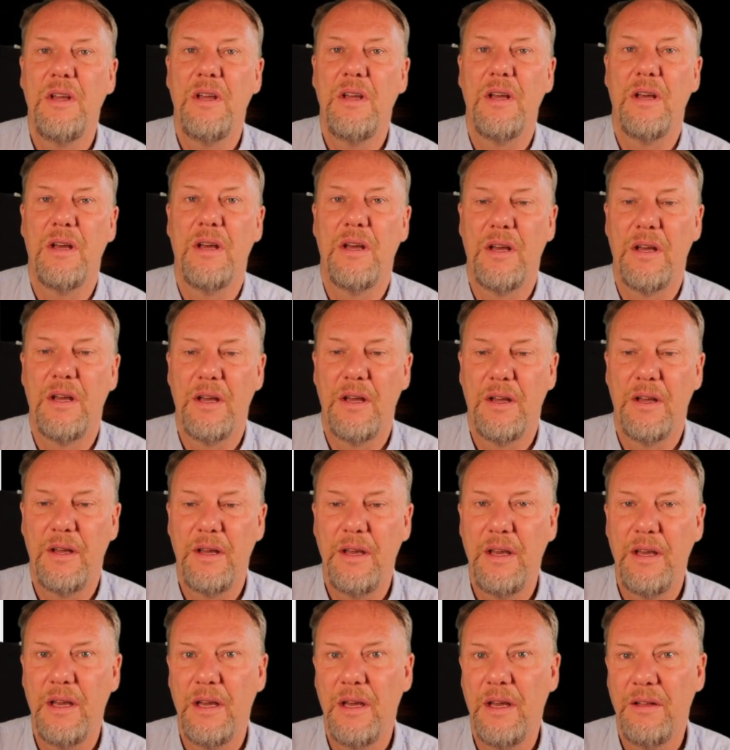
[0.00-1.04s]

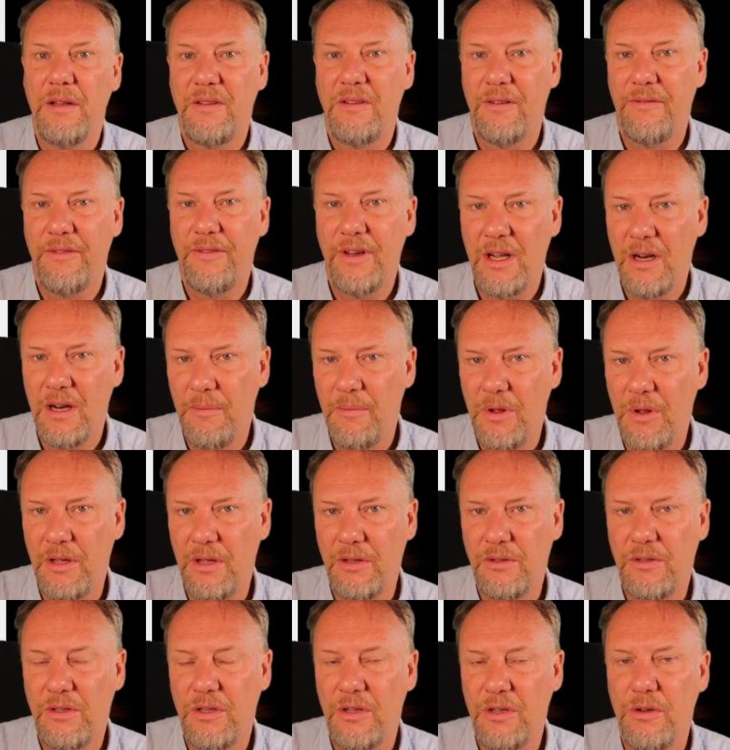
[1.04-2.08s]
It's available
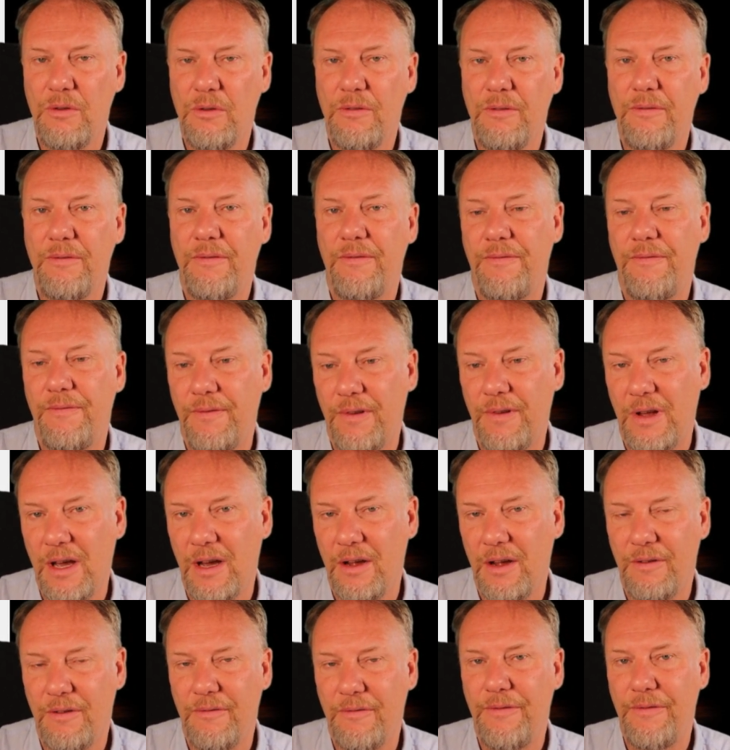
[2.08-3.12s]
in two
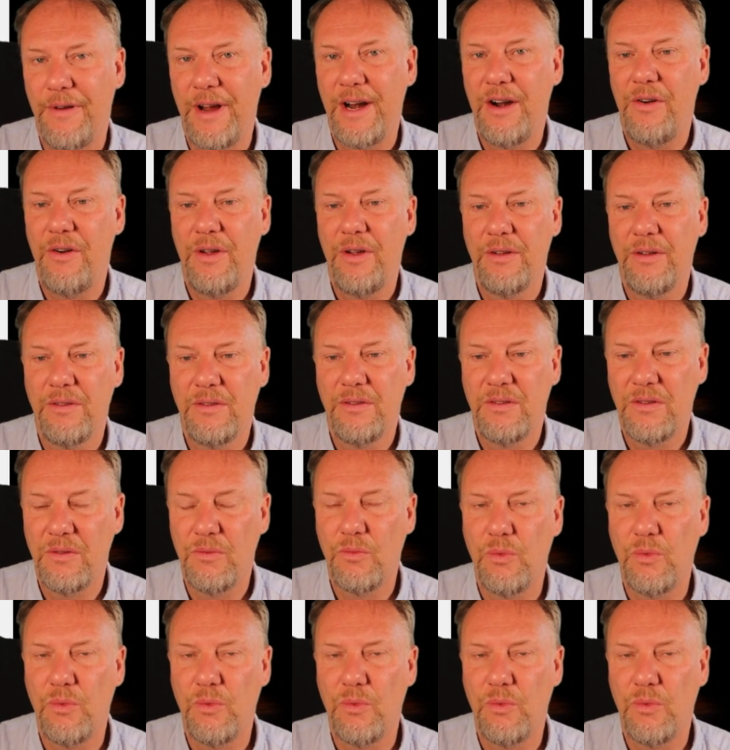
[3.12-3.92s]
kind of variants.